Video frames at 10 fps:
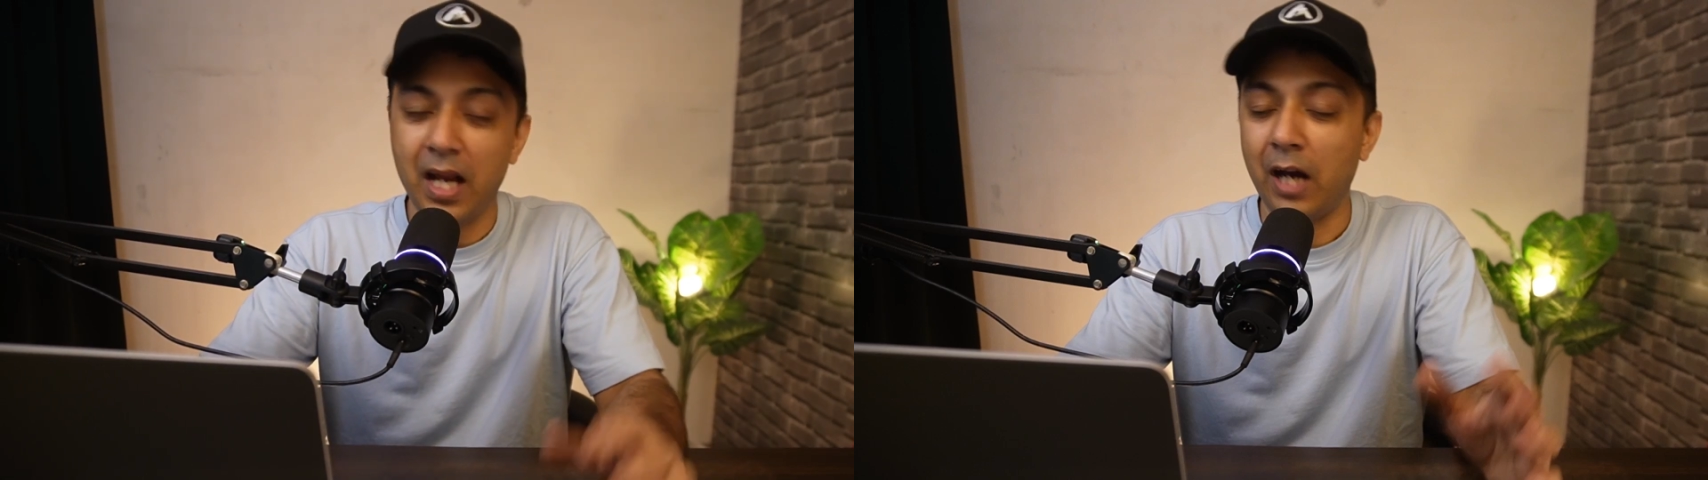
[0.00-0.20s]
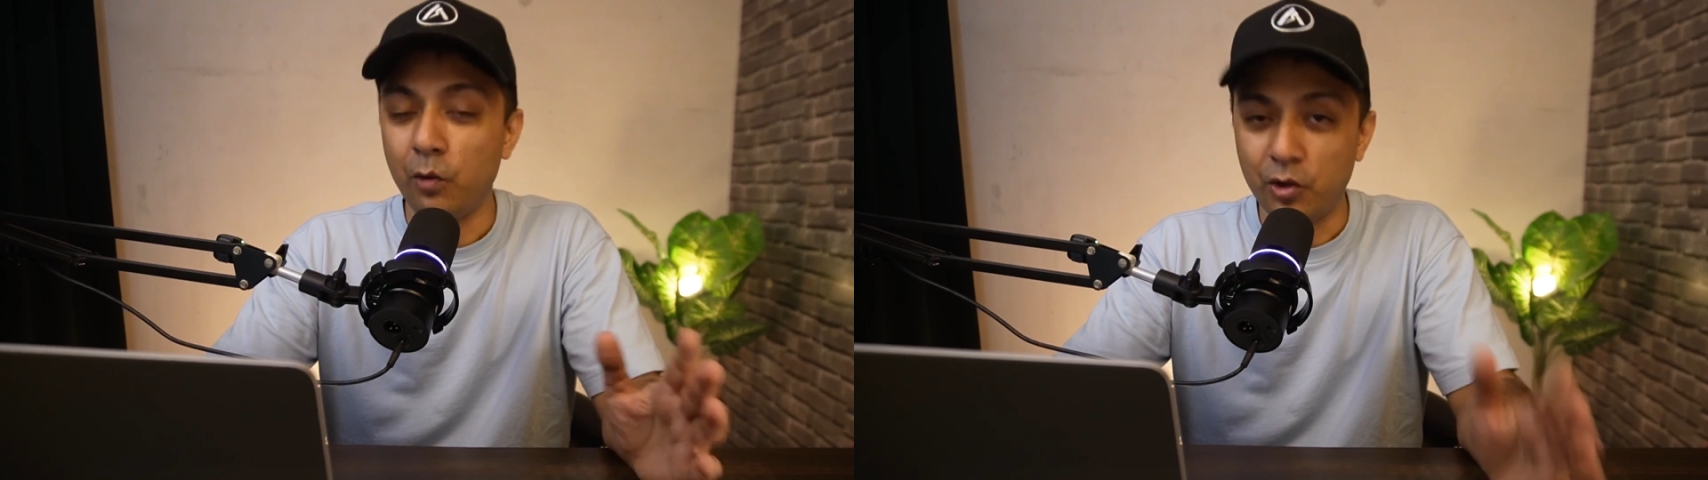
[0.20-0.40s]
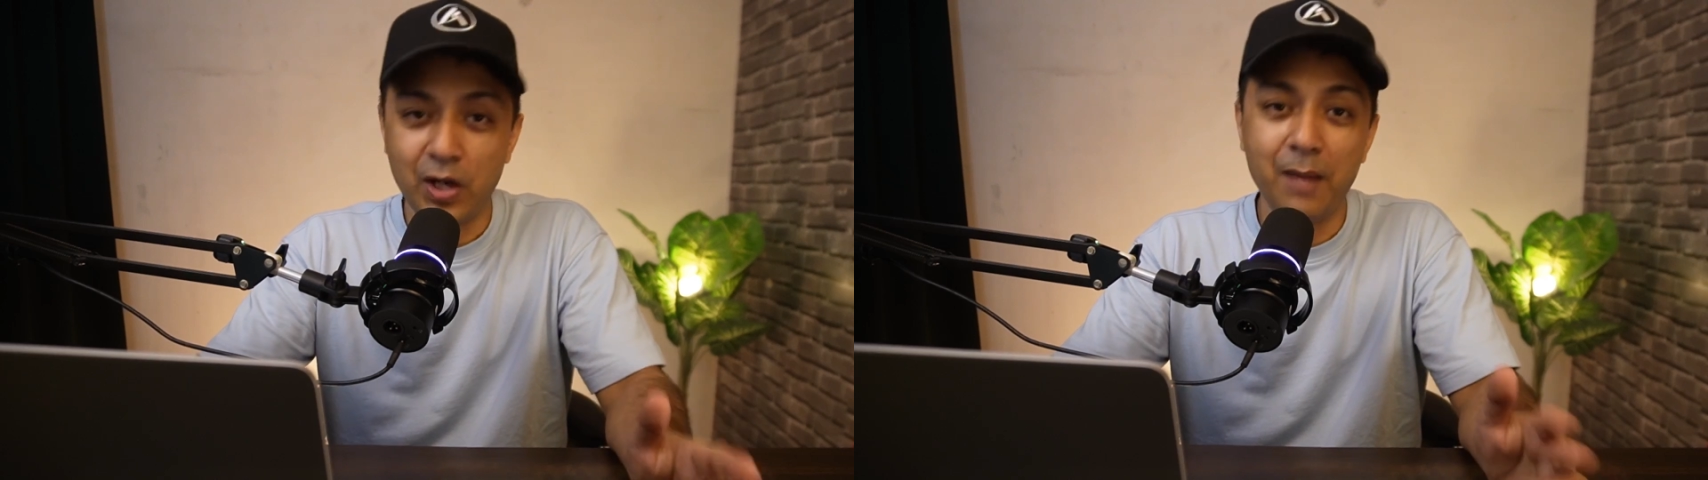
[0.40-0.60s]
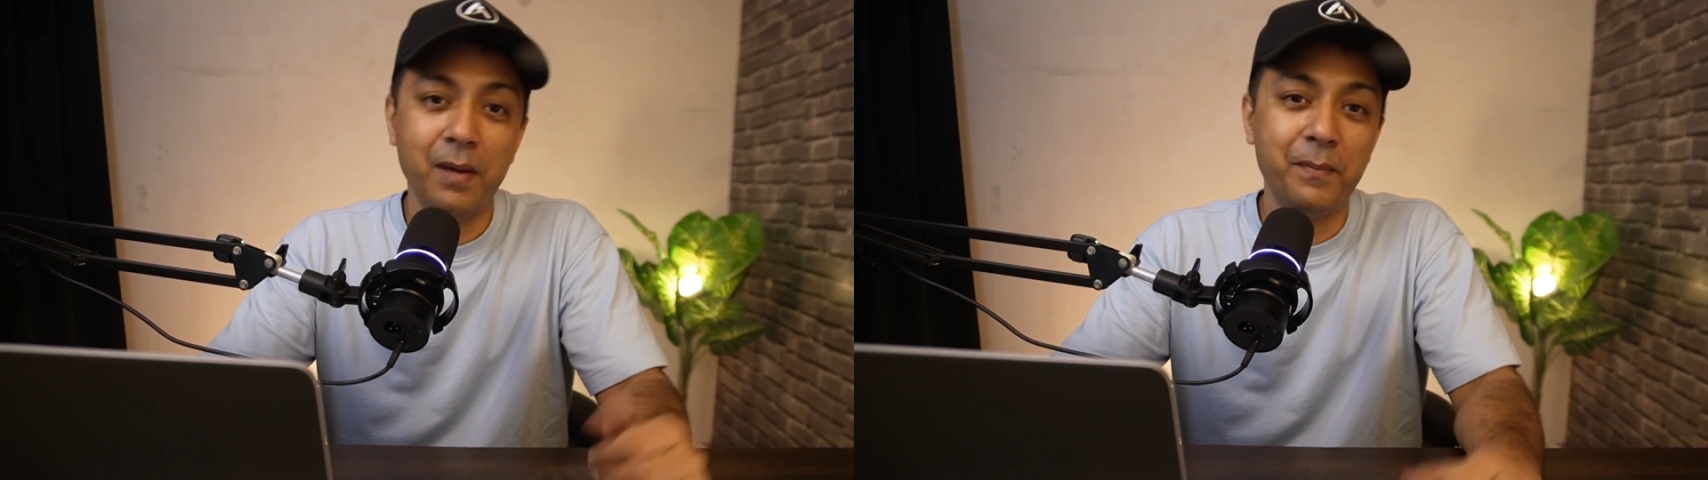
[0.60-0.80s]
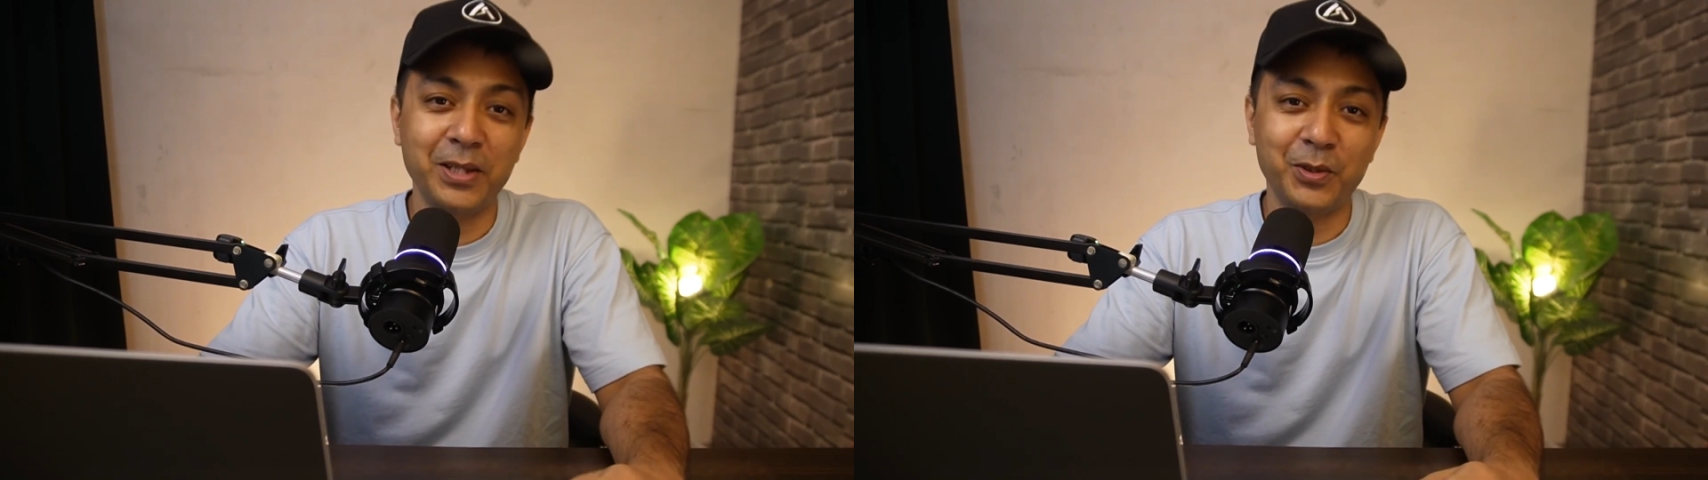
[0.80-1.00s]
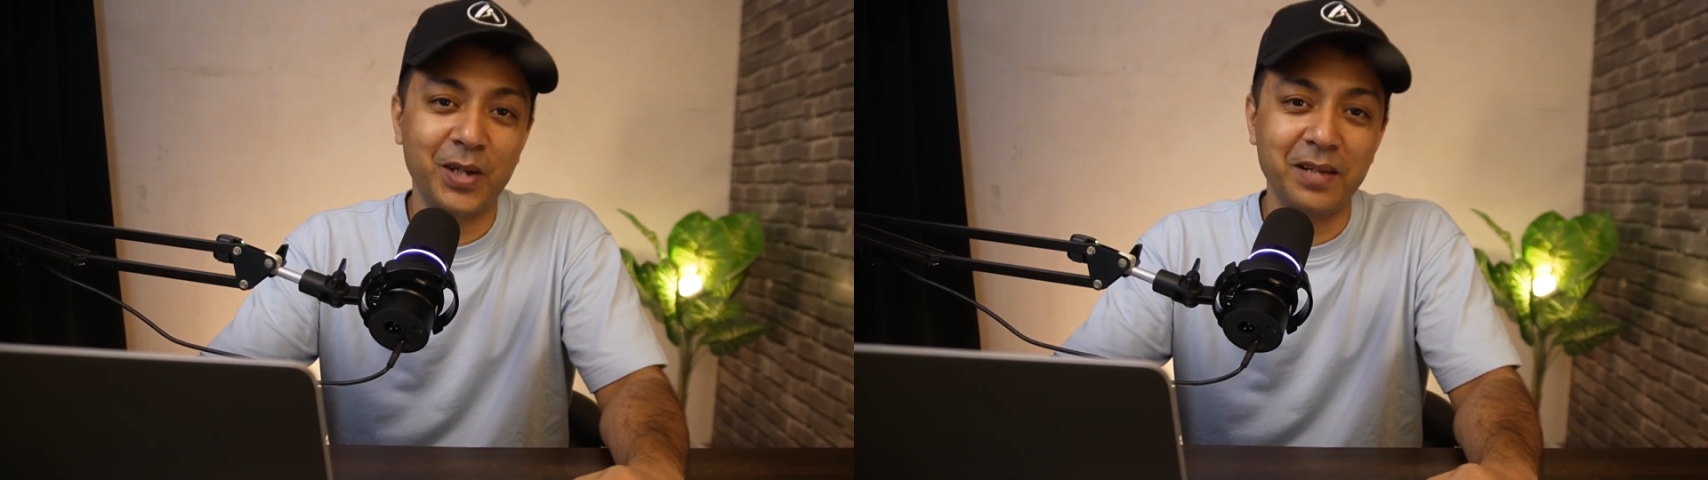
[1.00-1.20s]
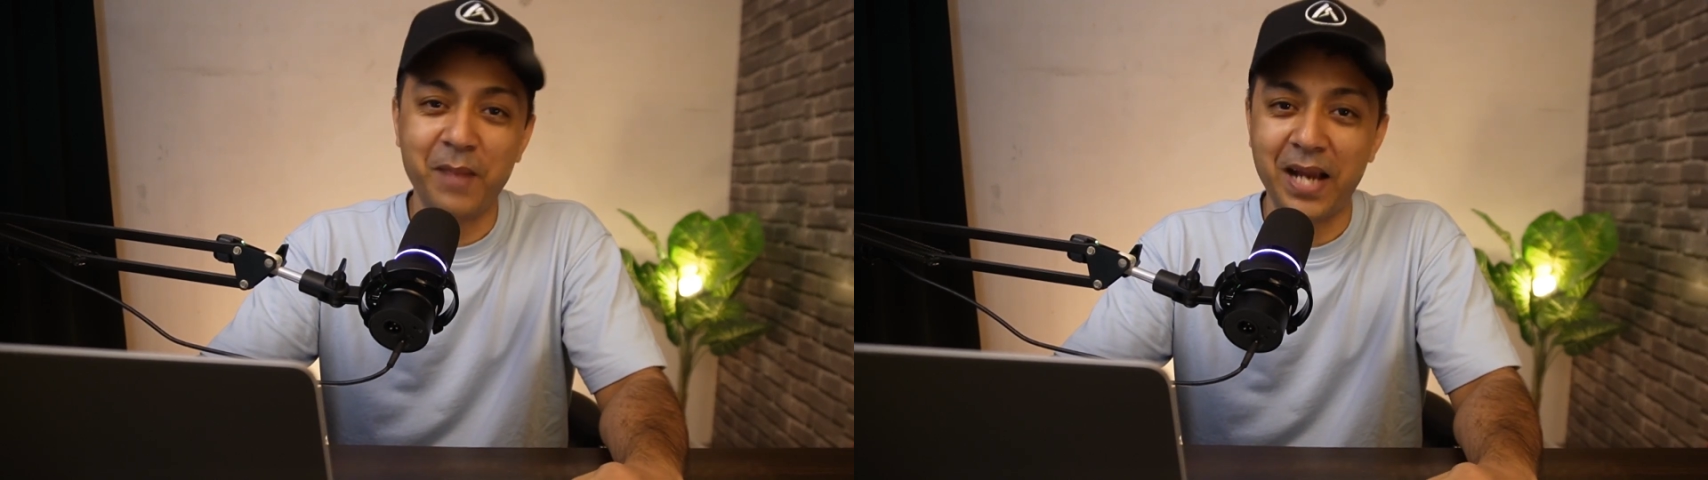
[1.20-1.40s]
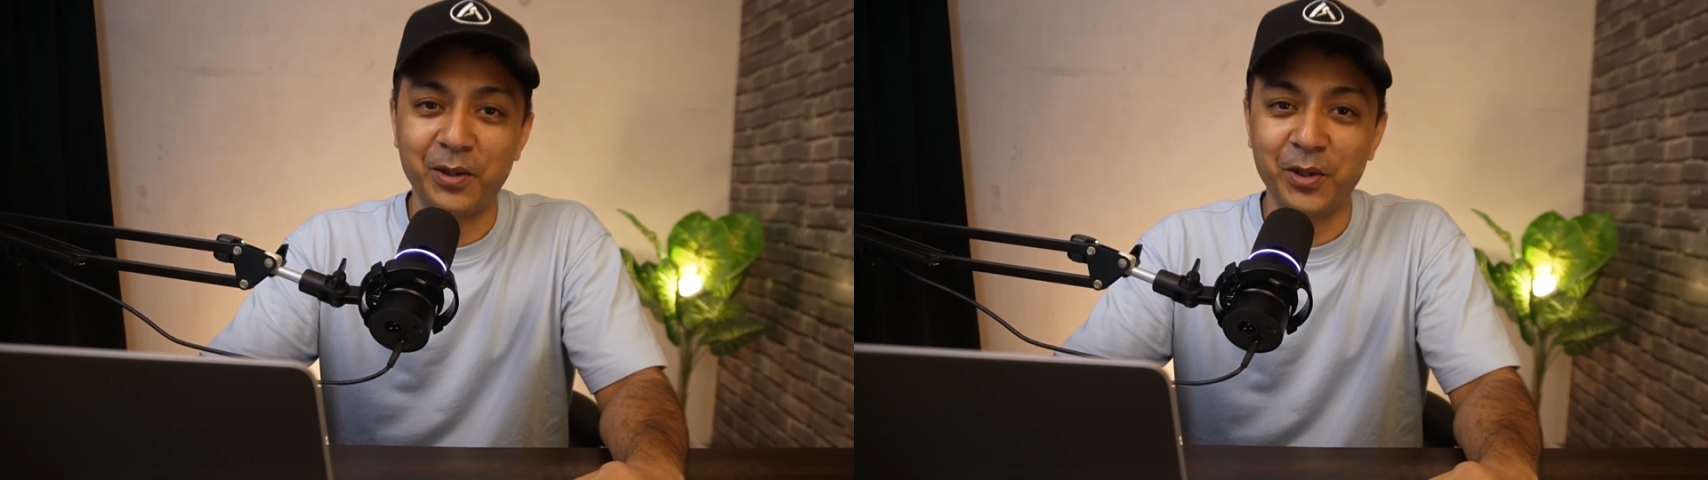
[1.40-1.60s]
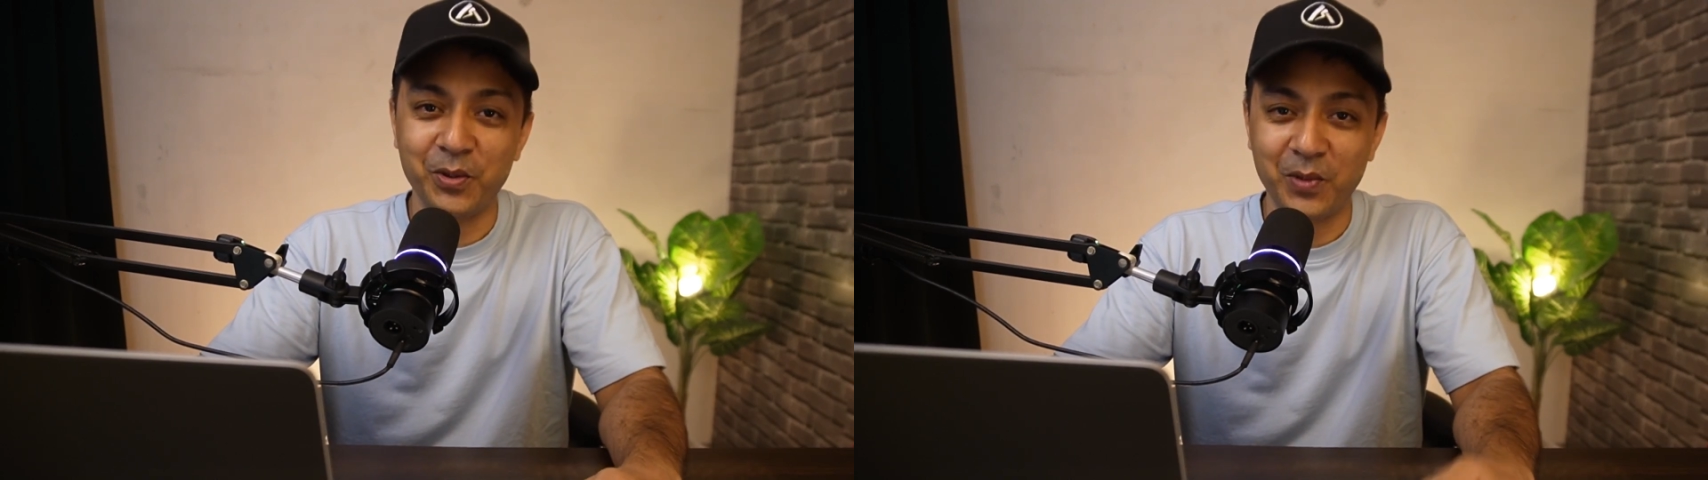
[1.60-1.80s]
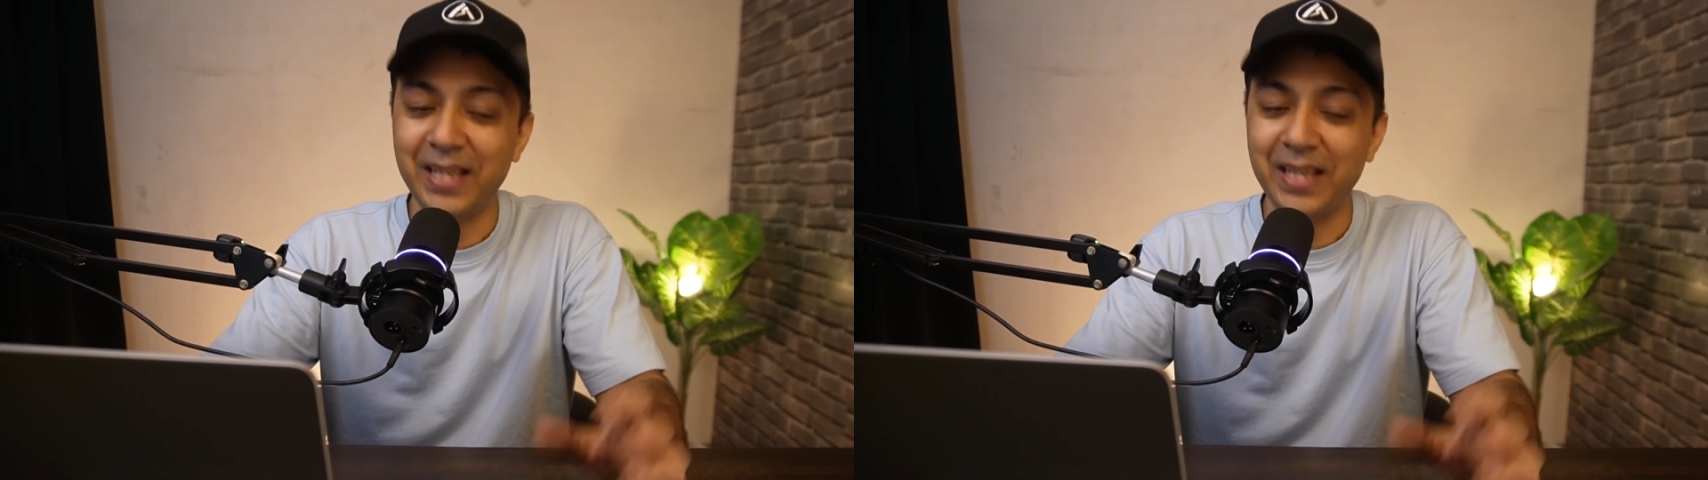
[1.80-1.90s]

I will try my best to get back to you